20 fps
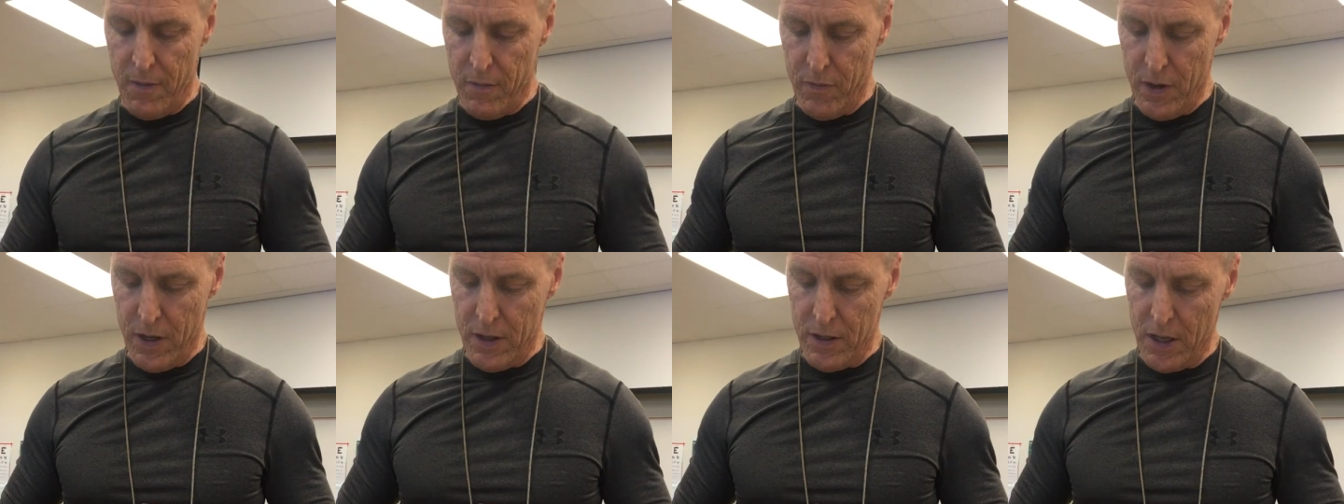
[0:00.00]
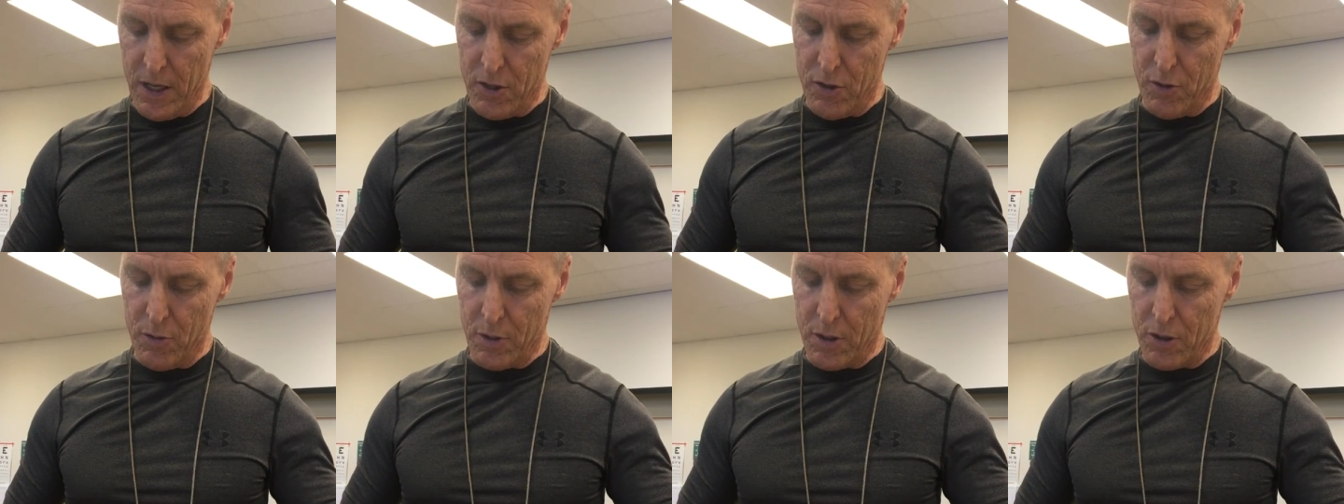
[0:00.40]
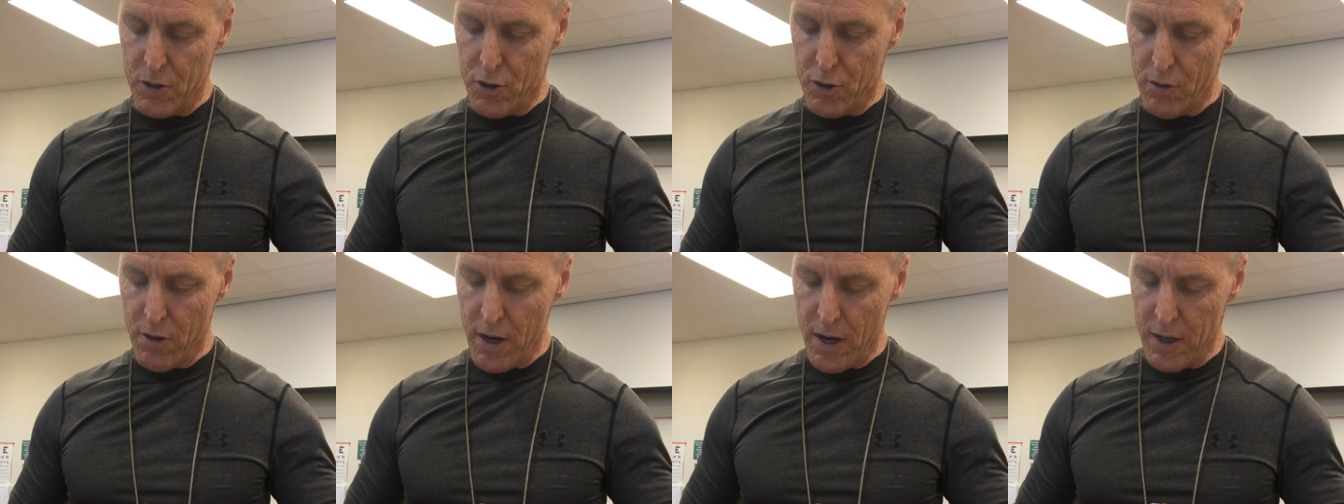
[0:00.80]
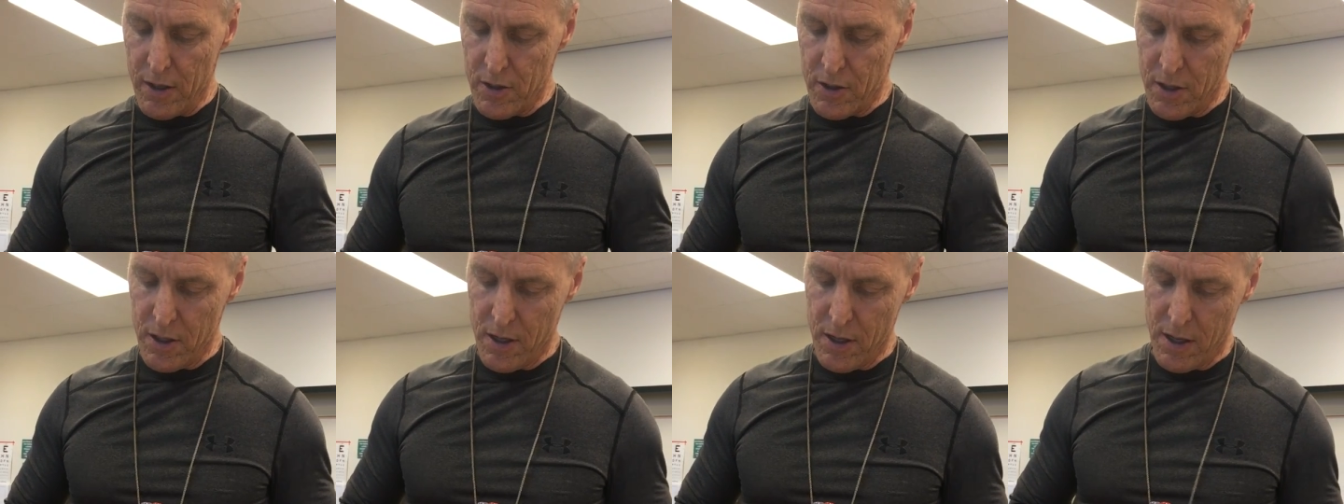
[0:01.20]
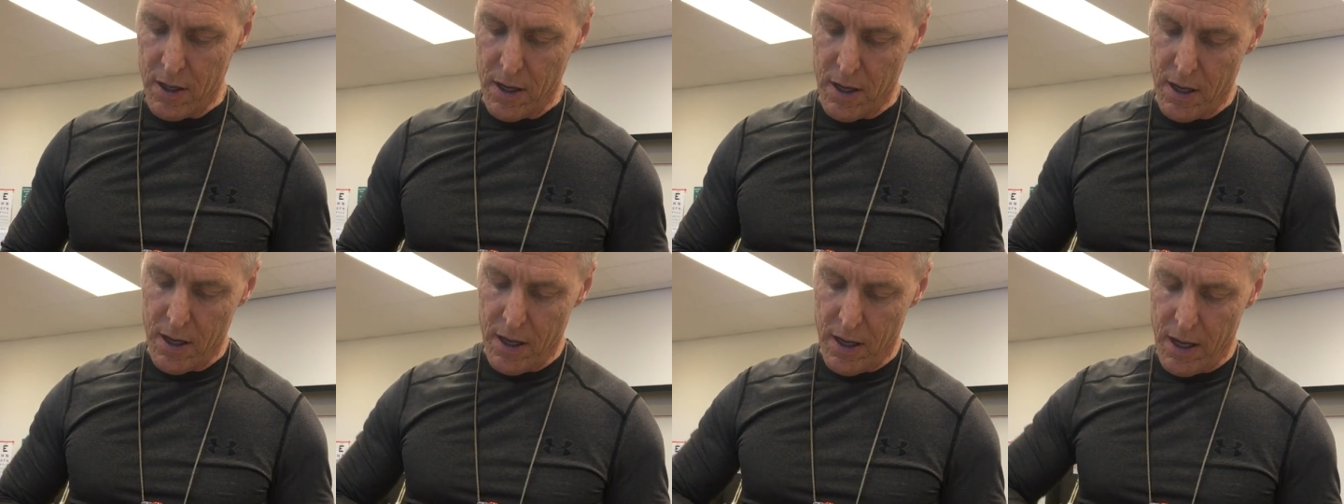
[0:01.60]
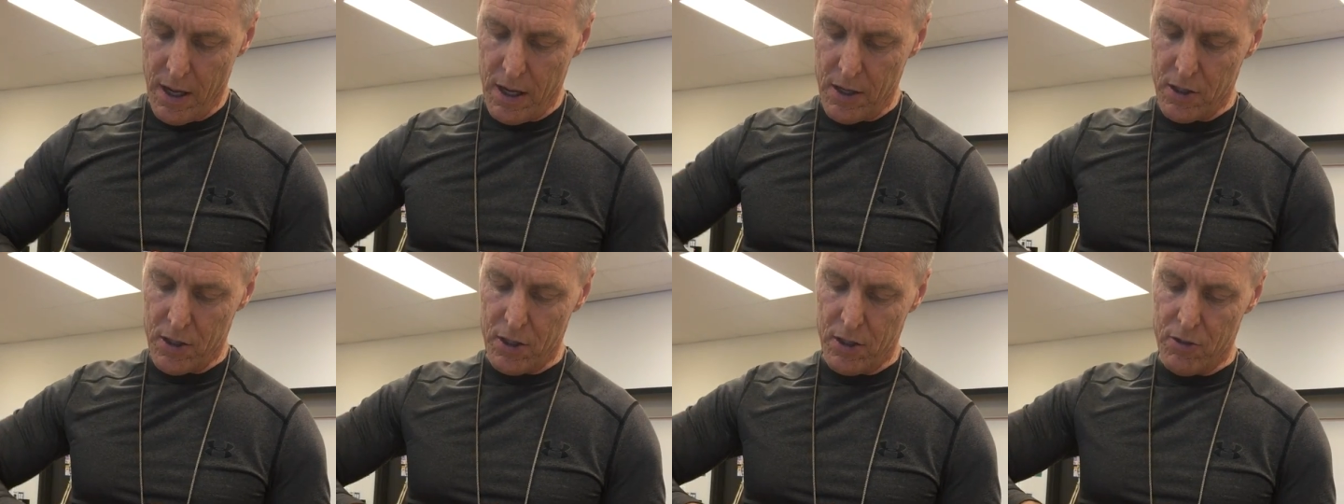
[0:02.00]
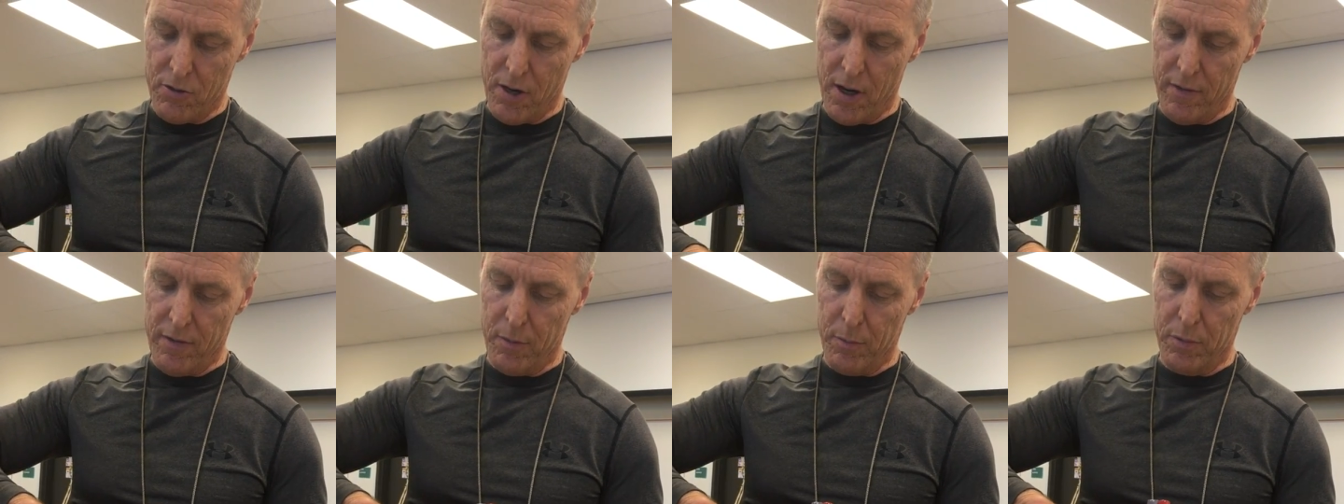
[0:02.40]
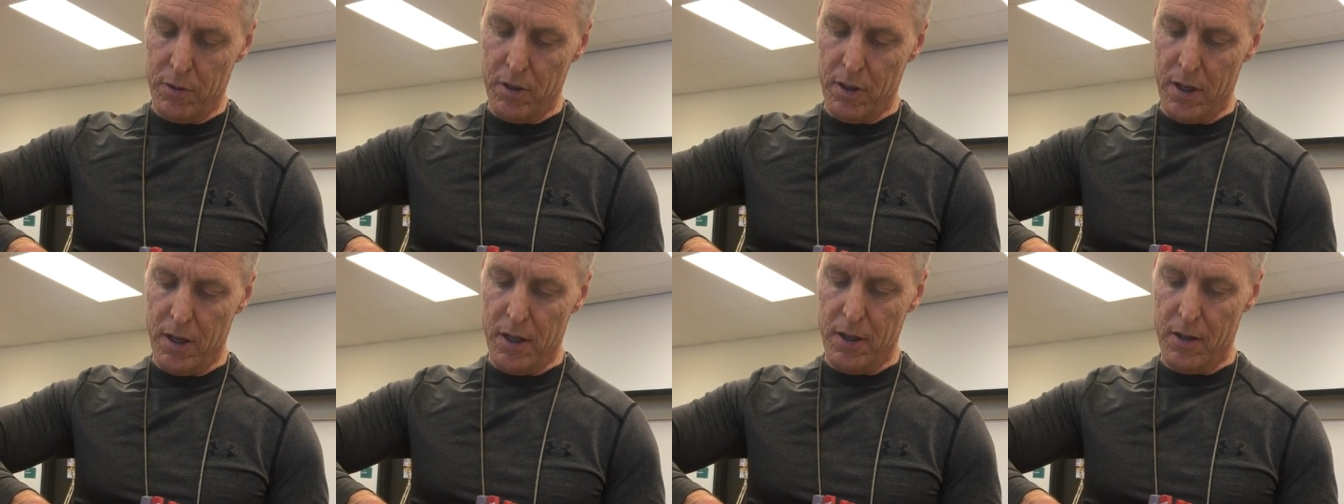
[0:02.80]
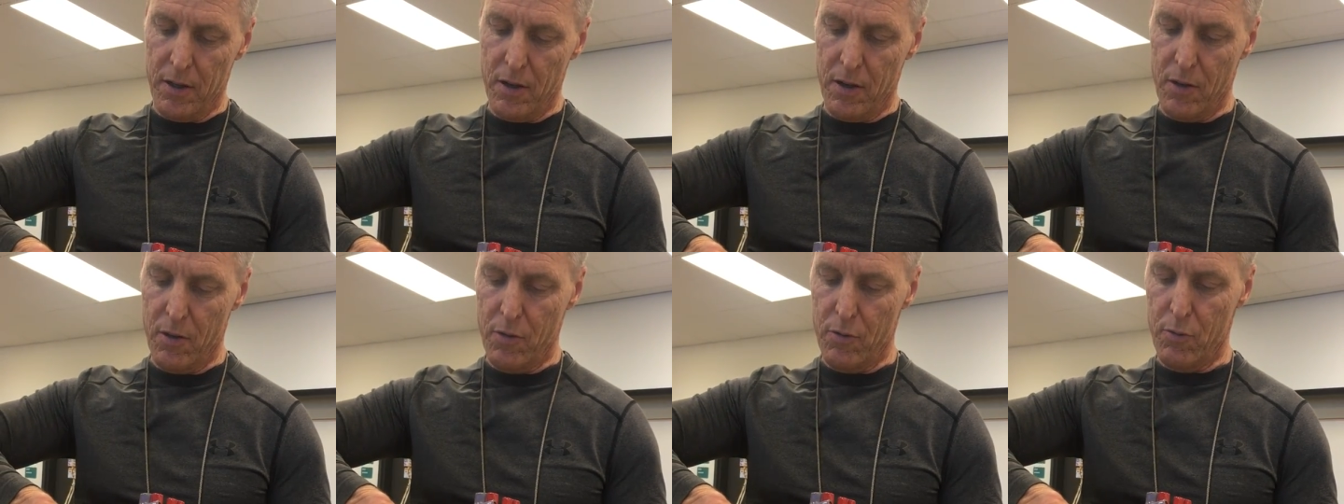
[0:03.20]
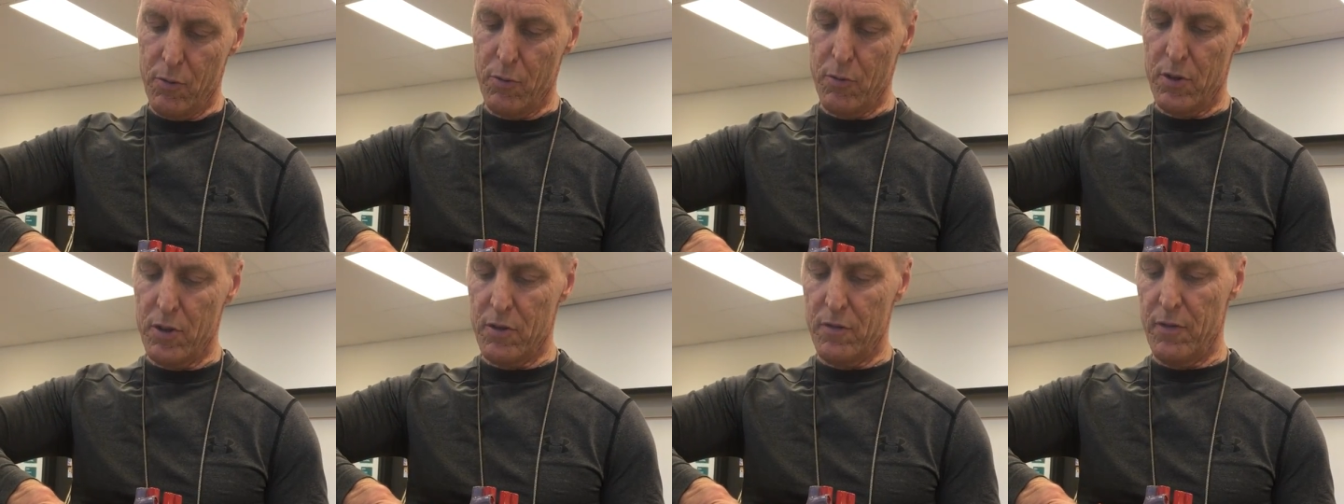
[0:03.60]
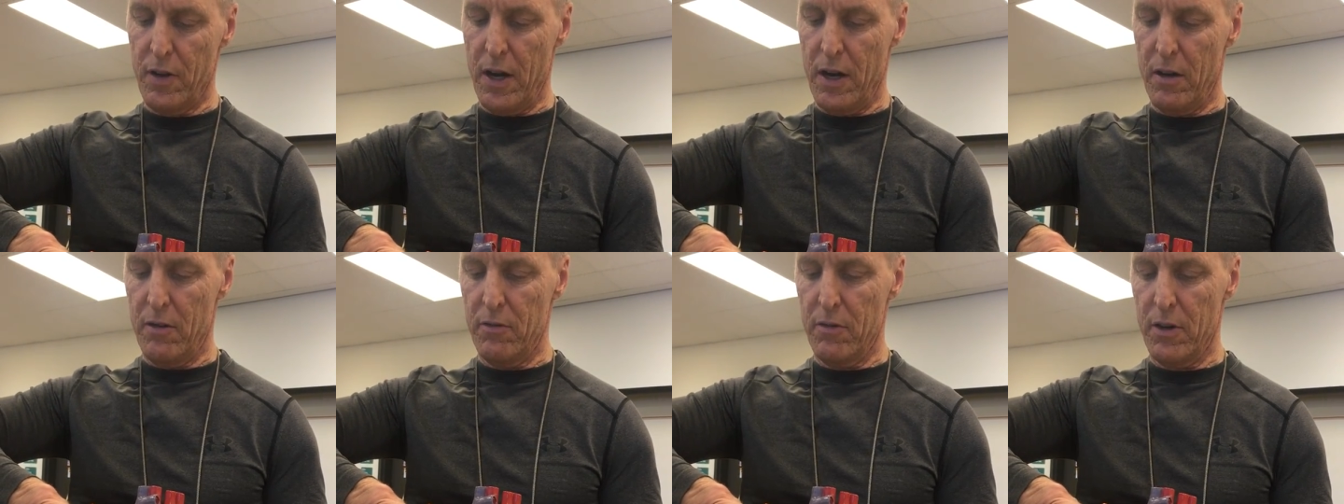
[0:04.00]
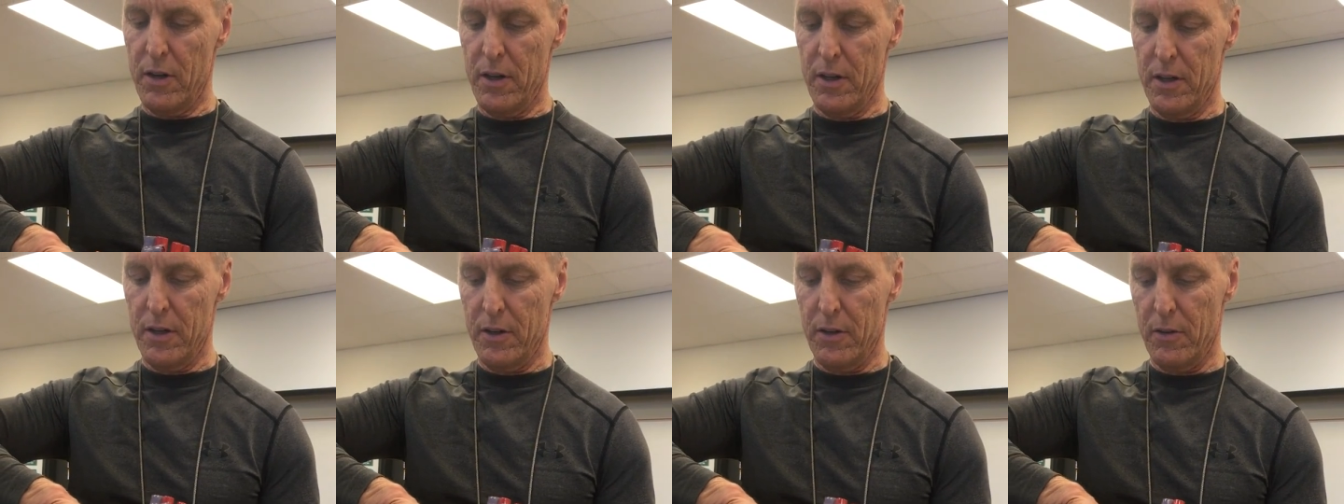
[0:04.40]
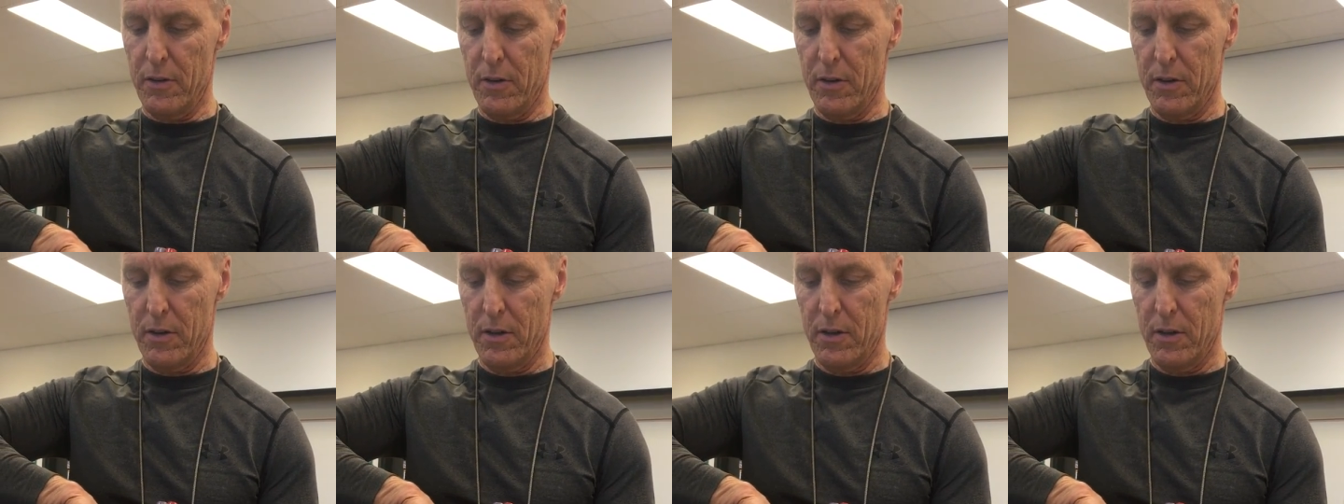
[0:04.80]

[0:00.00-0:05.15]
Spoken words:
Then the atrium contracts, and it's going to drive the blood through this valve right here